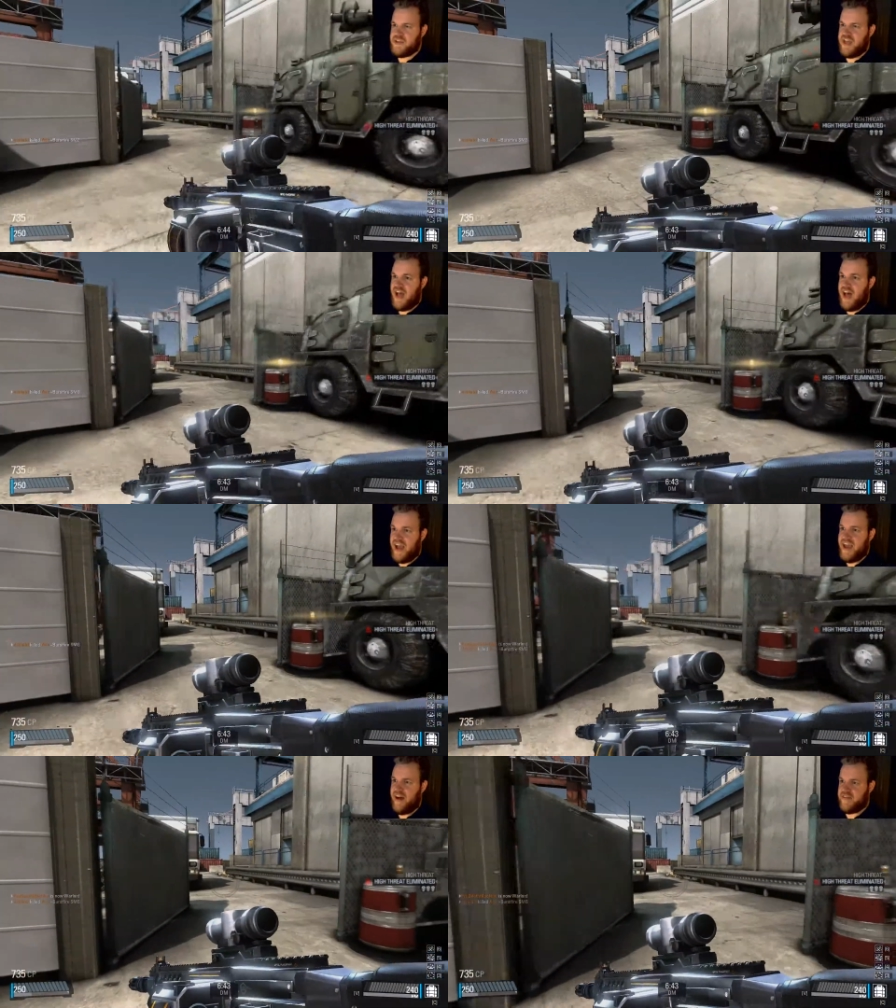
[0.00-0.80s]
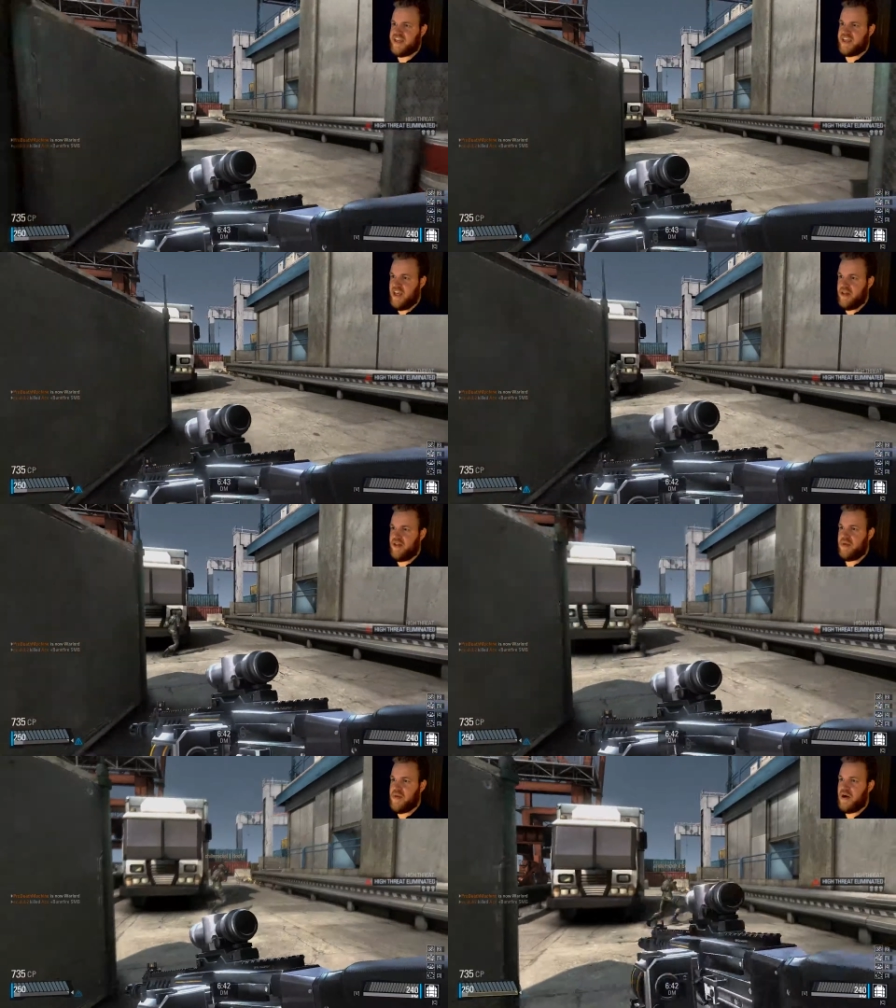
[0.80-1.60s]
it's just, I have to
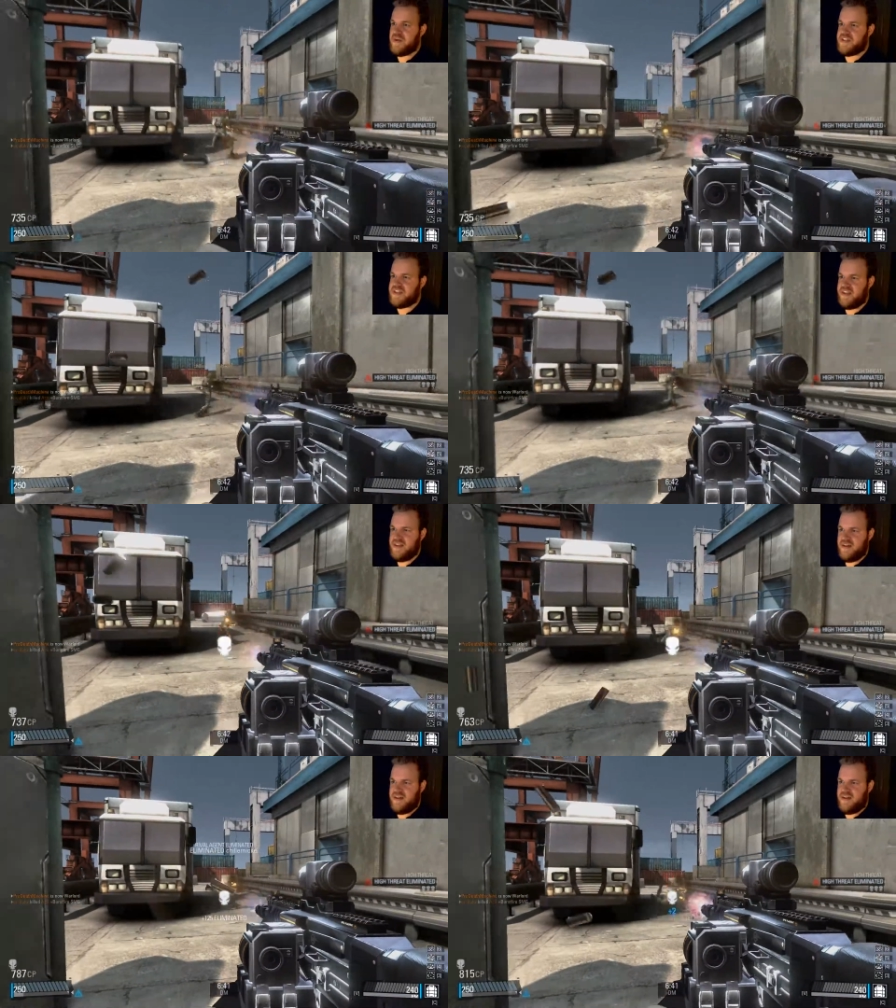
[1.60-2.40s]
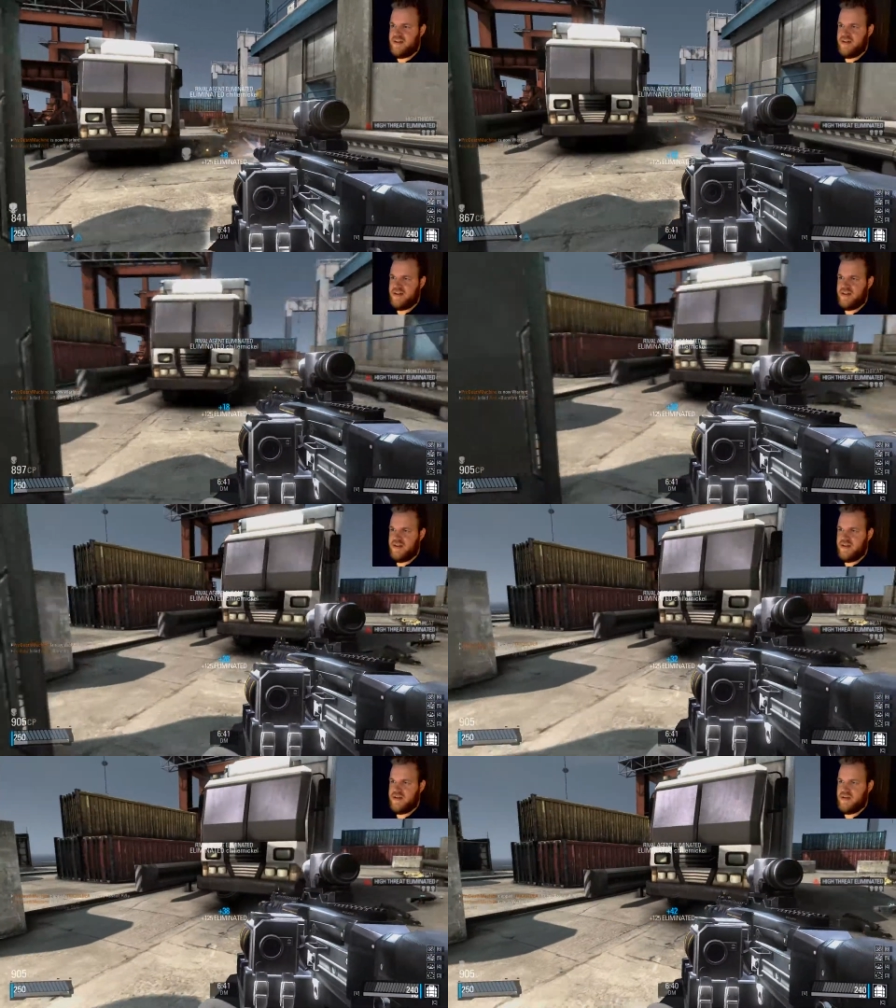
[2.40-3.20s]
kill the most.
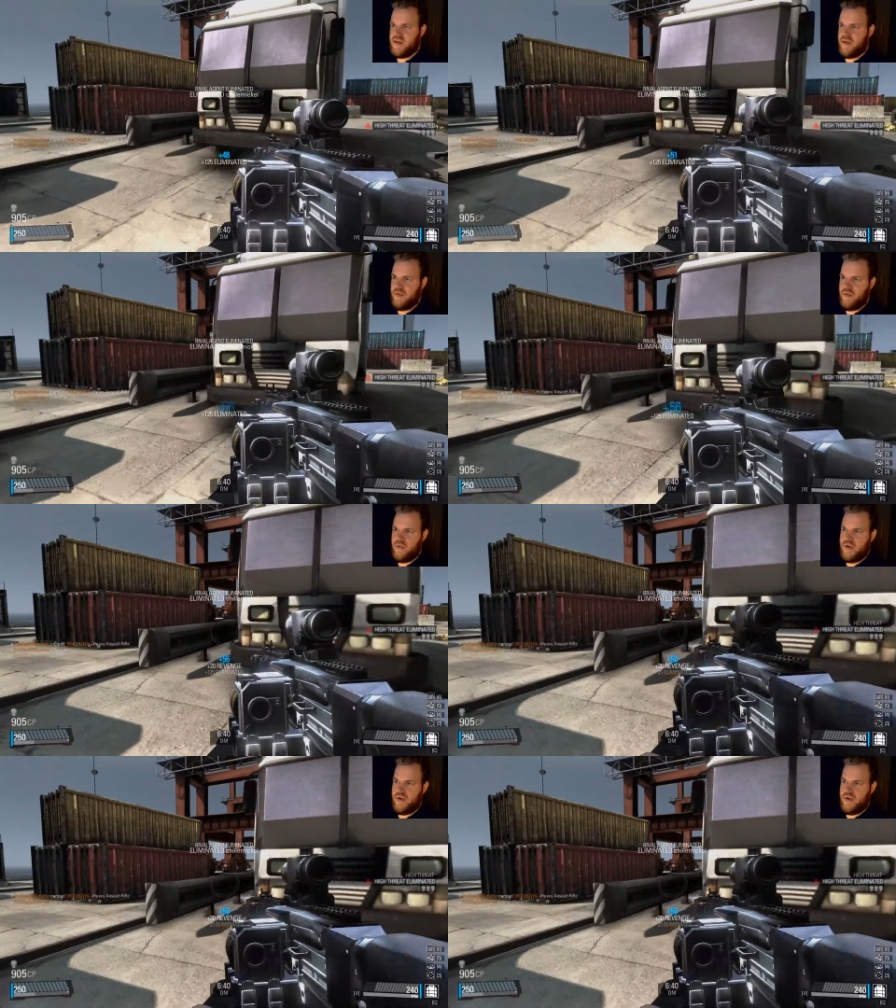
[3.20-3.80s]
Okay, ooh.